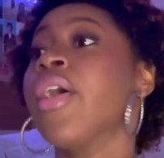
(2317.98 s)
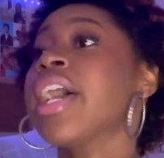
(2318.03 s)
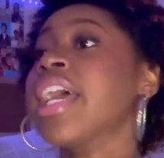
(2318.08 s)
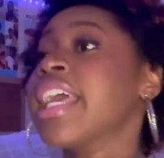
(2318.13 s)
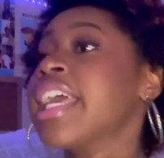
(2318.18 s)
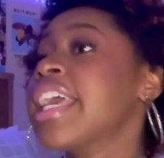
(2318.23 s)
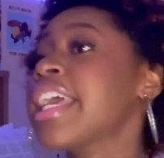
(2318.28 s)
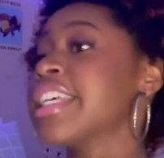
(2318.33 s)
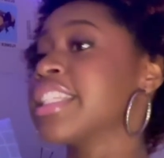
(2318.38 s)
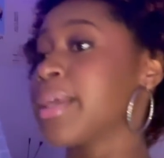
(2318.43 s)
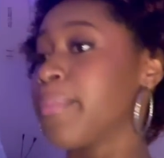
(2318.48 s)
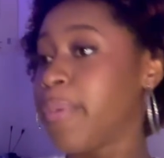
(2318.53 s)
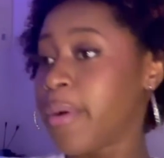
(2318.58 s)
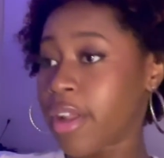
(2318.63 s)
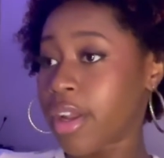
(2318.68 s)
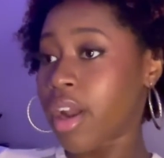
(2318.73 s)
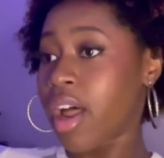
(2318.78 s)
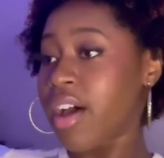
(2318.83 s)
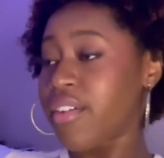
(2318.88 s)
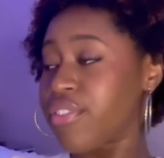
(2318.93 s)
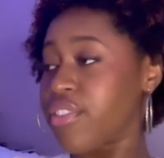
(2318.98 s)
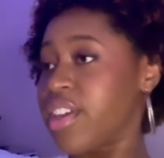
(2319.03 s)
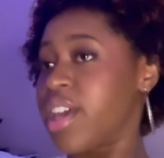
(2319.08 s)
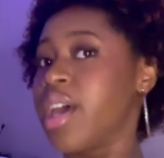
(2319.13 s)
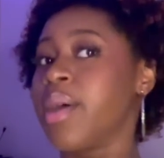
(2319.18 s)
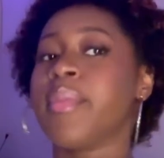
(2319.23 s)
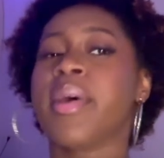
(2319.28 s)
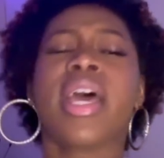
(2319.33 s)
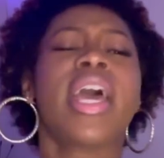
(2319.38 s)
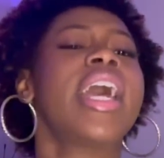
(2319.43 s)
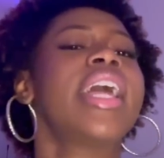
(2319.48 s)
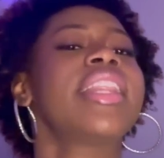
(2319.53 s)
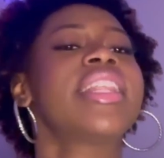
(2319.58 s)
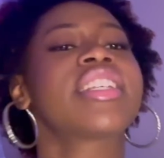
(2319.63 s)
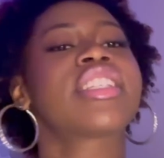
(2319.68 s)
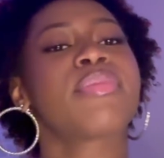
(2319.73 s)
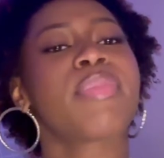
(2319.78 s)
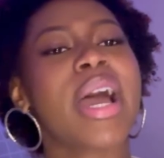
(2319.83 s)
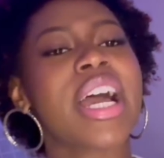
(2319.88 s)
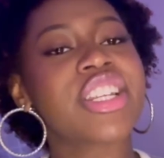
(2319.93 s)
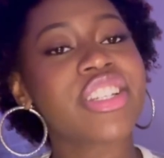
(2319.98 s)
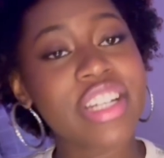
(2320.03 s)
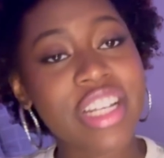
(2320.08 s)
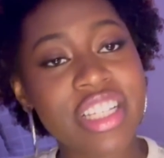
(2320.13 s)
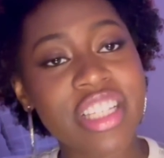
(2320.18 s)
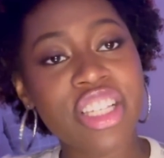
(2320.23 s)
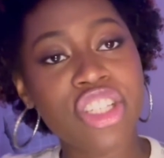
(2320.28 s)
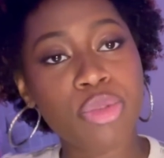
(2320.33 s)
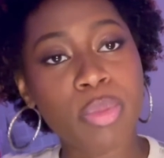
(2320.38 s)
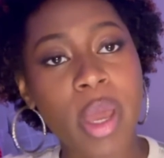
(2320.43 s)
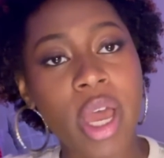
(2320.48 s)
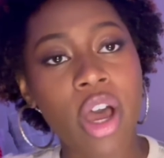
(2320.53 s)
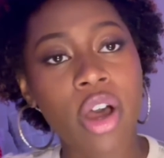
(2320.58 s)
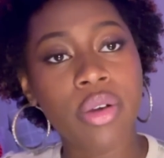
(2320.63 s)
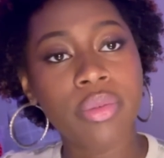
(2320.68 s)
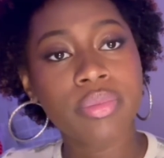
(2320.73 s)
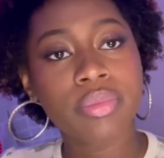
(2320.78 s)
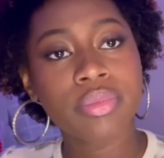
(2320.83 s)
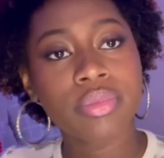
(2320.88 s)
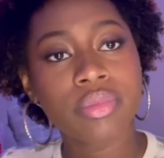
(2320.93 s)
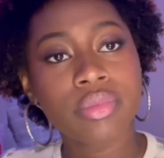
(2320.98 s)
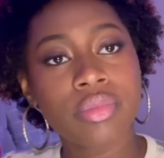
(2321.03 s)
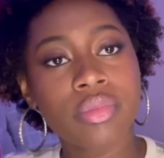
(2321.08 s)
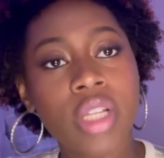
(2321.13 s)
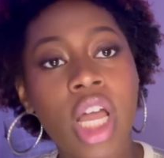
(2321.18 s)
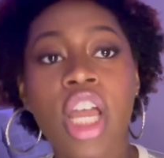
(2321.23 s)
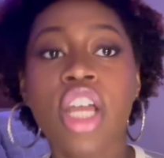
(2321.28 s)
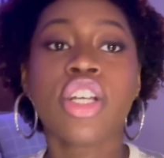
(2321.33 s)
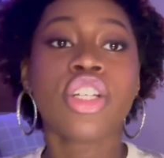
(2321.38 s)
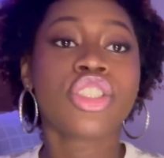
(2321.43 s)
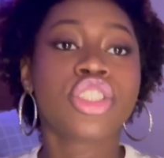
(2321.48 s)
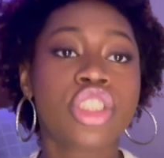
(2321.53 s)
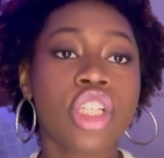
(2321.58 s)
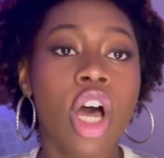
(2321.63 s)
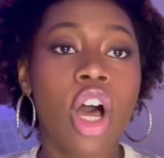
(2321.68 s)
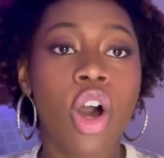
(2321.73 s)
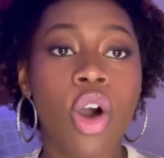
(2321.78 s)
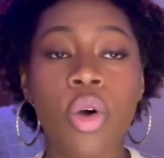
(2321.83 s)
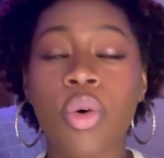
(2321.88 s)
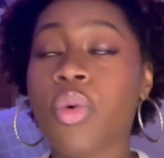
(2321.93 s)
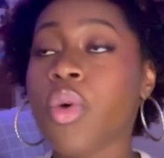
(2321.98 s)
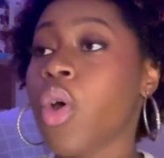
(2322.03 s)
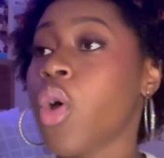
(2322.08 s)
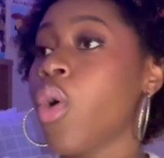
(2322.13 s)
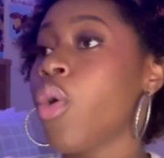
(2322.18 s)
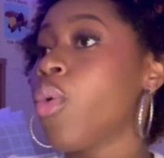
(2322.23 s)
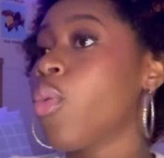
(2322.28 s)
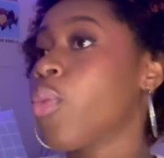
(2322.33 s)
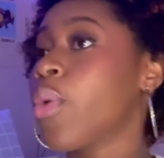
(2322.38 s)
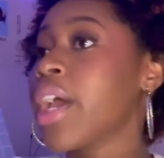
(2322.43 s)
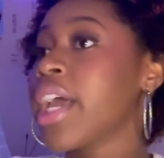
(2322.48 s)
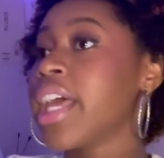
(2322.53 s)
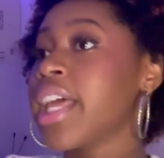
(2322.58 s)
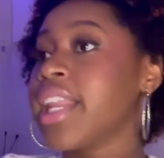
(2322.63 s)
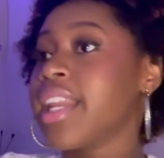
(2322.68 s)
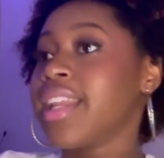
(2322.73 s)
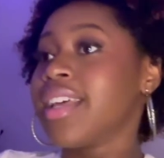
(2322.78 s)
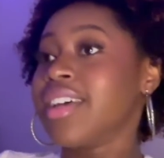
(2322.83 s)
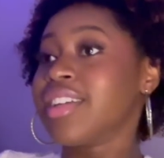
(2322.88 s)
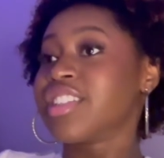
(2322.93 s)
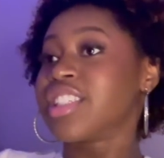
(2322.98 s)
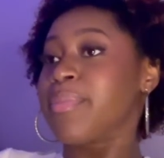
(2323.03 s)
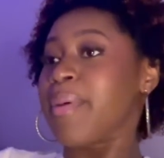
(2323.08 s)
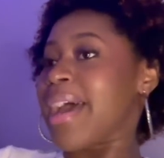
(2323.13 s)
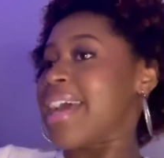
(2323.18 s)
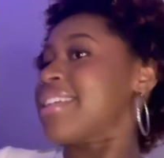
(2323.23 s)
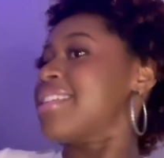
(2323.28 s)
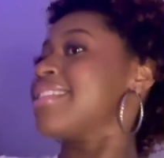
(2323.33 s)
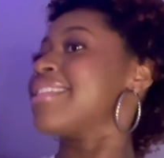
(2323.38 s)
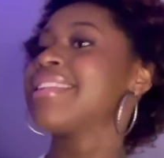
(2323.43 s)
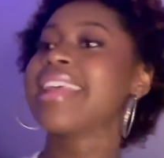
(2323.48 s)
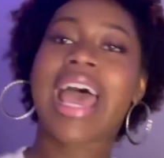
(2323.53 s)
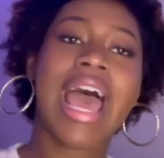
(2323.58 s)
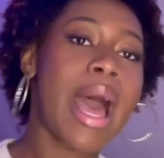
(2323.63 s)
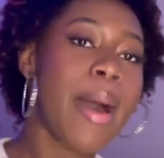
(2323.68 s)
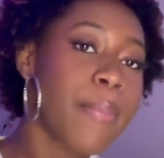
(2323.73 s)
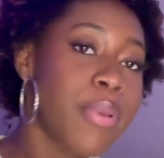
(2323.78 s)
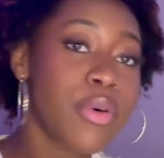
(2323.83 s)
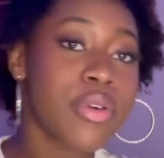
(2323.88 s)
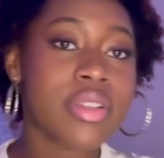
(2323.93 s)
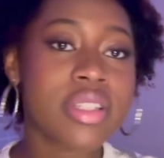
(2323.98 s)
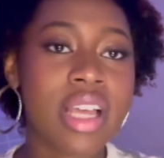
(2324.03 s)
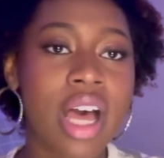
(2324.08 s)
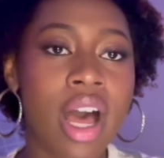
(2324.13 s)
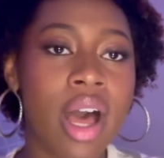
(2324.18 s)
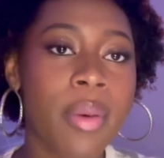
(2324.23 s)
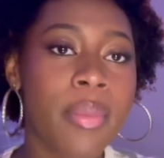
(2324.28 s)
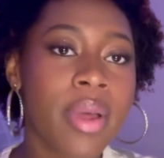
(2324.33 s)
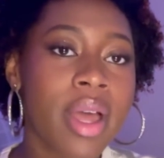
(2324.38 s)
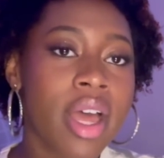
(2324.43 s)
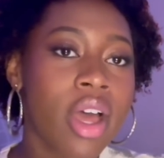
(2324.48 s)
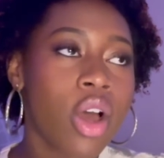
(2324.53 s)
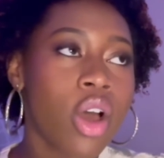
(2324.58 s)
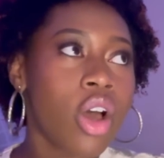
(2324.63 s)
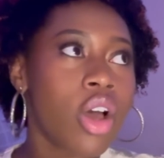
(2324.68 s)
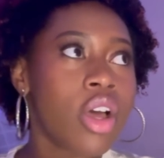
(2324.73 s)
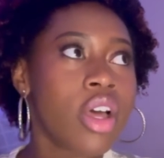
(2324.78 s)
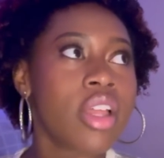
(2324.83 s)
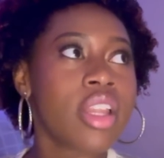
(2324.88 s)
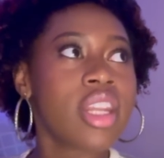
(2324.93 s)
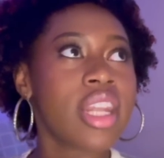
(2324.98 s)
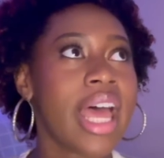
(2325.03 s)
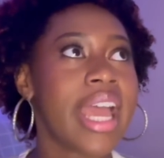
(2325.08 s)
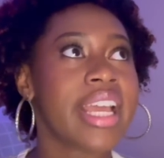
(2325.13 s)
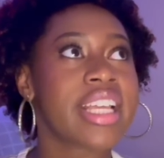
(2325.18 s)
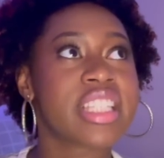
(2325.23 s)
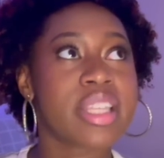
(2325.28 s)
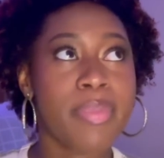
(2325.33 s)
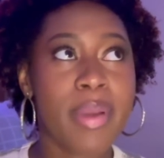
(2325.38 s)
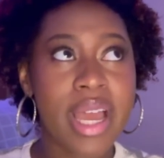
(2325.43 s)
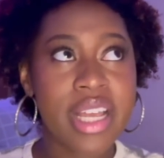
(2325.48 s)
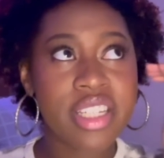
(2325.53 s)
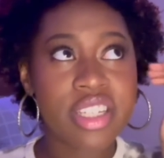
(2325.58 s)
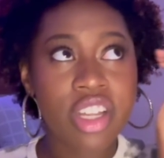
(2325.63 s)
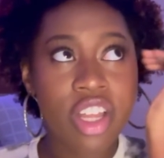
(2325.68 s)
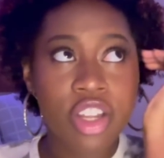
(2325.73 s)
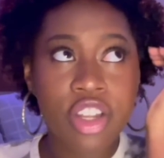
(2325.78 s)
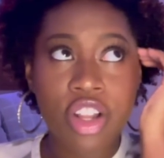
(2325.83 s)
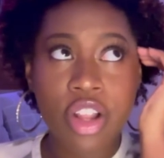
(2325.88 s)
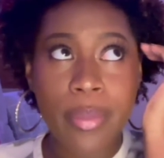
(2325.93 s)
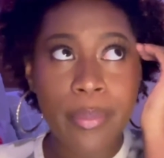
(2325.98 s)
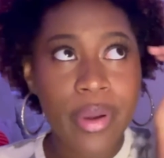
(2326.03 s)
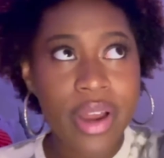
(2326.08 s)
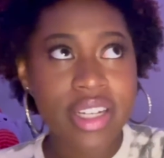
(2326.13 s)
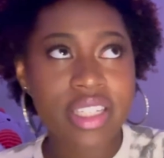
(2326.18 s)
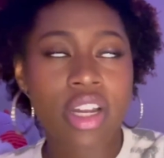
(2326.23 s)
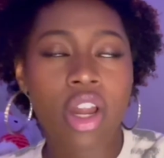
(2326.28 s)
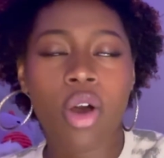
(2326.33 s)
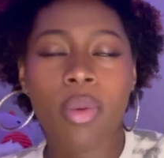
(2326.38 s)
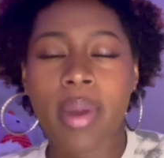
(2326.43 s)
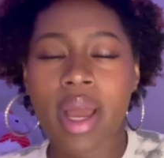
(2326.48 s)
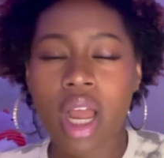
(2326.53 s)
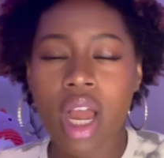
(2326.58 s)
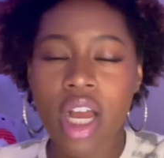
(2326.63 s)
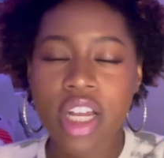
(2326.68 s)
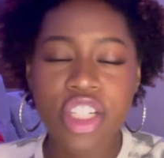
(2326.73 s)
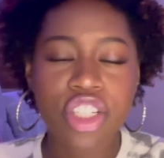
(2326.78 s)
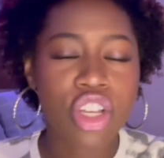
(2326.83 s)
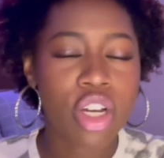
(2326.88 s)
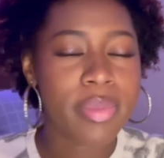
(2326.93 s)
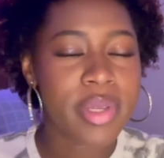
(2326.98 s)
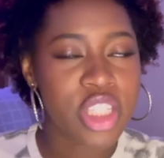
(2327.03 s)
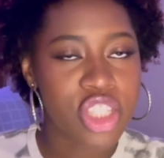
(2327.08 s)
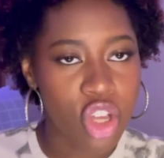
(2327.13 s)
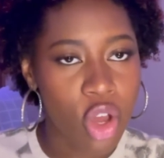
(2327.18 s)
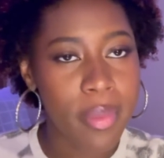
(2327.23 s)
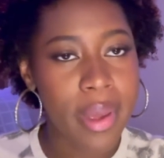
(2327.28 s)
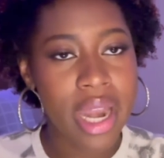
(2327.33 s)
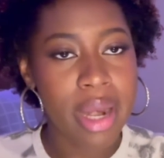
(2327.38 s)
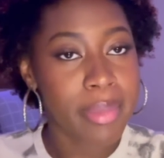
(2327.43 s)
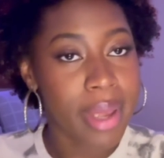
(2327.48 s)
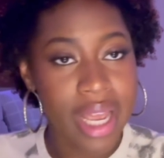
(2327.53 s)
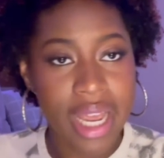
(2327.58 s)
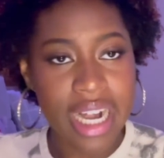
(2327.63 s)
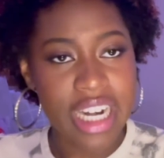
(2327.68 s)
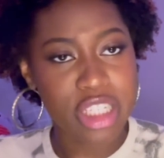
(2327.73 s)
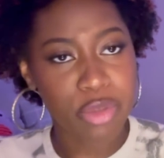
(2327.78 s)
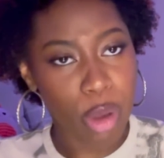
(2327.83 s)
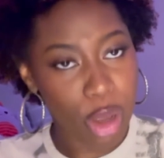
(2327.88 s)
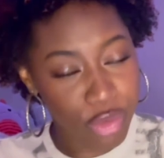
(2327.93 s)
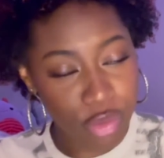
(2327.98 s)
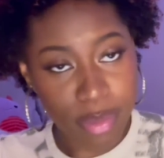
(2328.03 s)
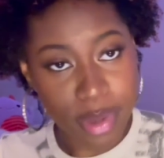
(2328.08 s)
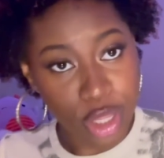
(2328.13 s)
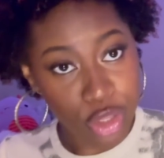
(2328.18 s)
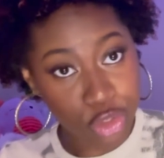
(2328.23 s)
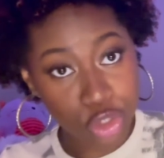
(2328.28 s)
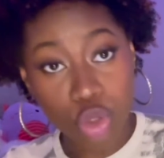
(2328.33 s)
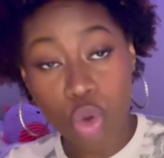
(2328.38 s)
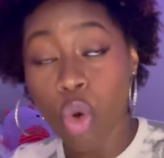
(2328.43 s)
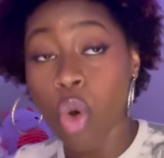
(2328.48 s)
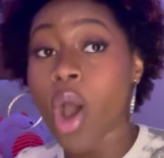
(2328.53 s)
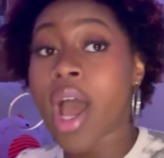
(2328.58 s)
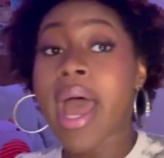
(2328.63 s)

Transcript: he gets to pull off of him, and then Sebastian gets expelled. So when Sebastian's dad pulls up, like, Sebastian's under the impression, oh my gosh, he's going to be so mad at me. I got expelled from another school.